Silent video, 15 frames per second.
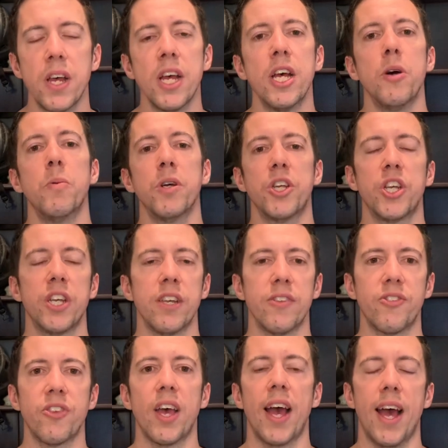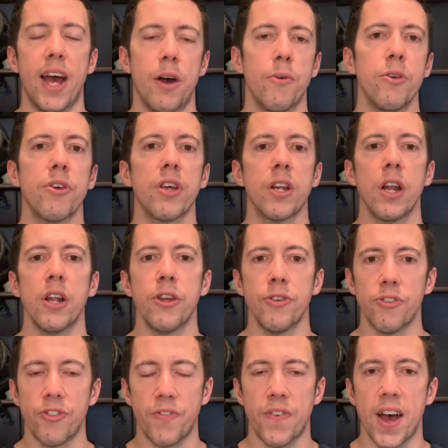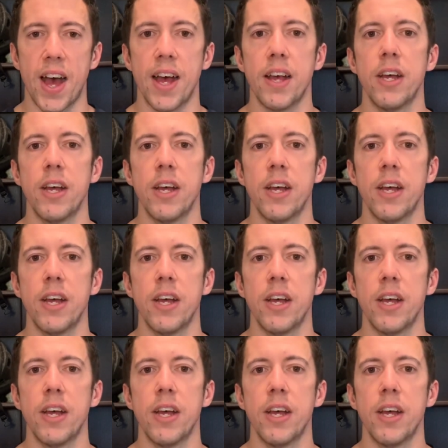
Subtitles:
which is how you're going to lose fat